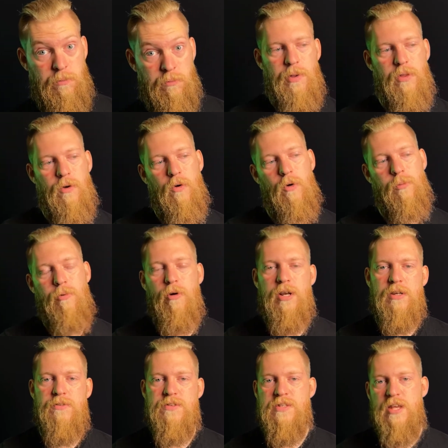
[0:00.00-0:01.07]
But the whole
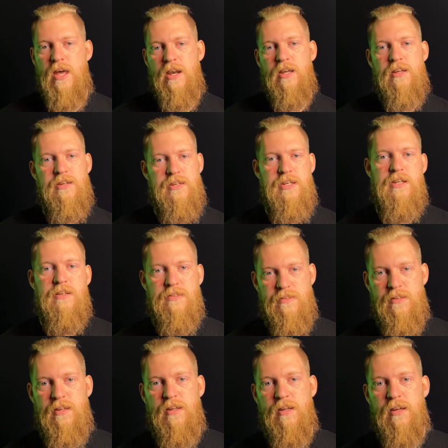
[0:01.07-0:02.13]
point of setting a
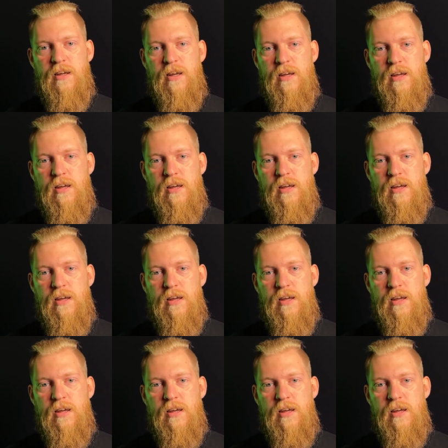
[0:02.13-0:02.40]
DC